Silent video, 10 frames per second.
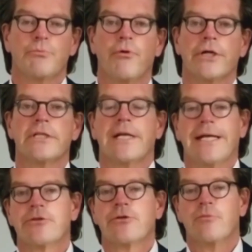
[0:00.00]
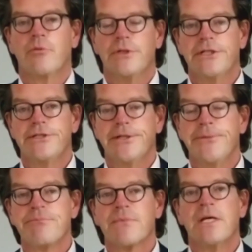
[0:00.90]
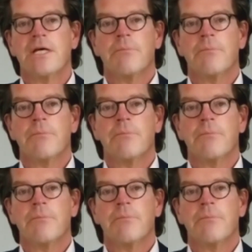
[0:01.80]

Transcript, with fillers: to support the electromobility.